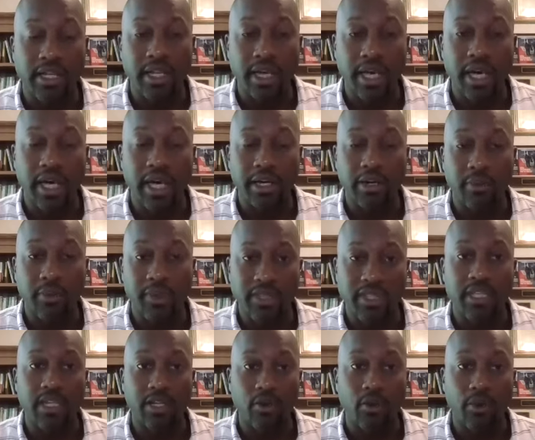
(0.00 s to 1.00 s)

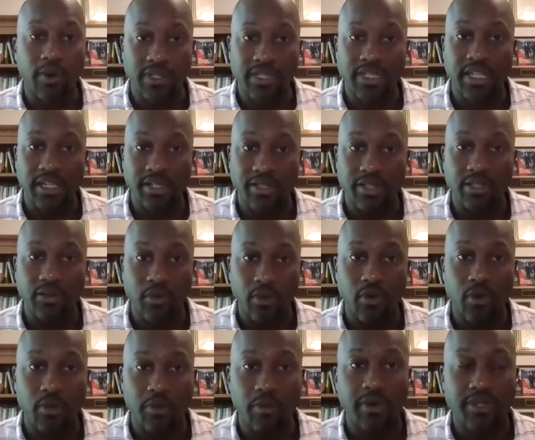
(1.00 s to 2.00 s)
an organization or
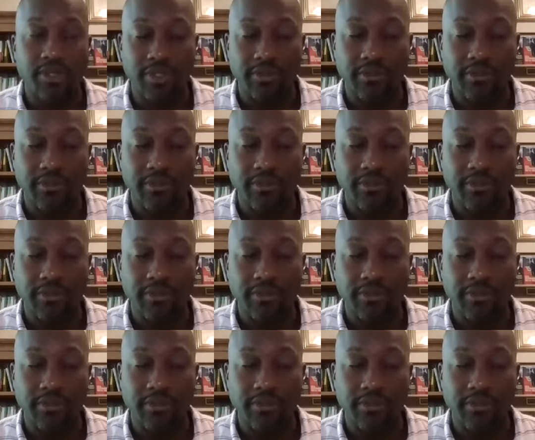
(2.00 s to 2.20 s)
corporation.